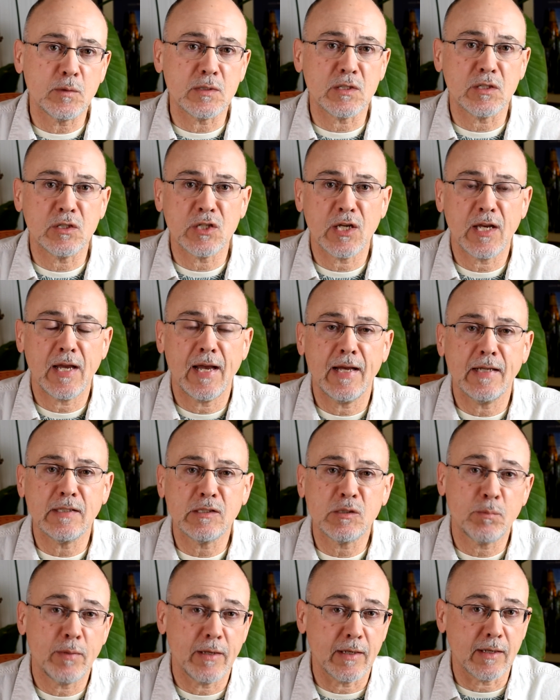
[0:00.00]
which
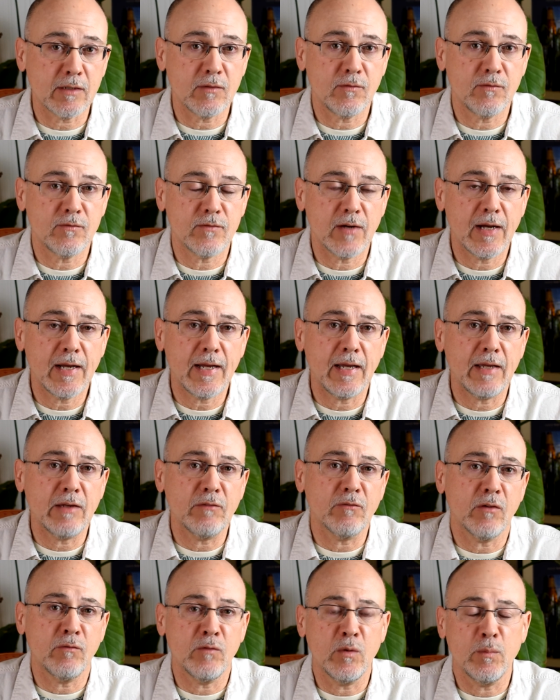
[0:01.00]
has picked
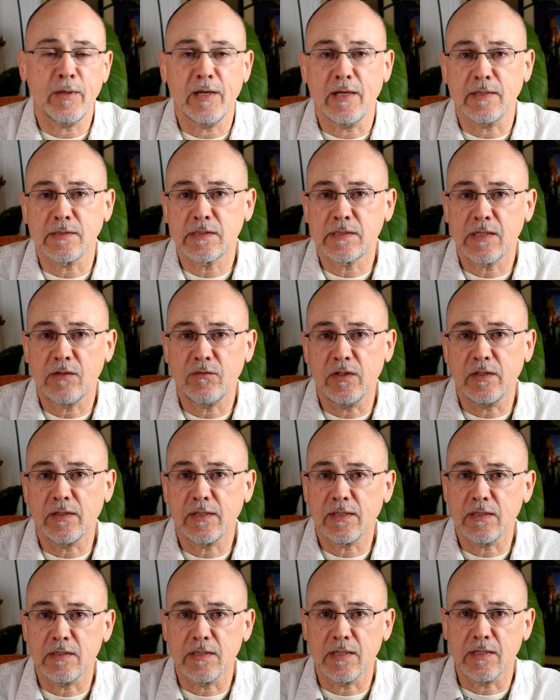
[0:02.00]
5 of the past 7
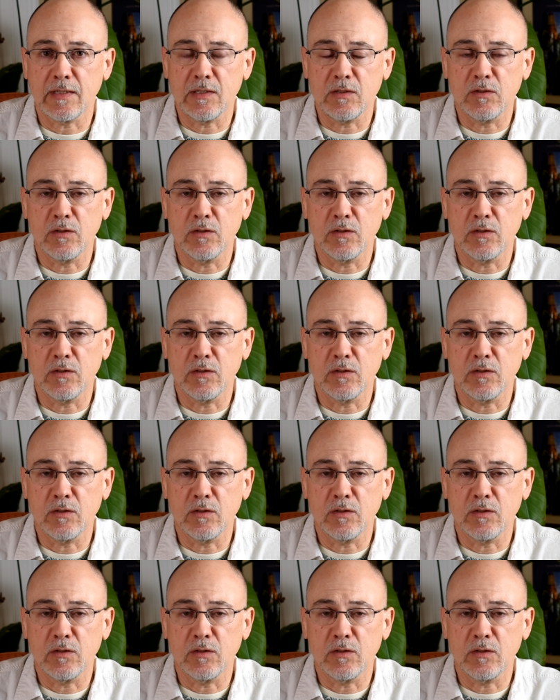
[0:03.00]
Kentucky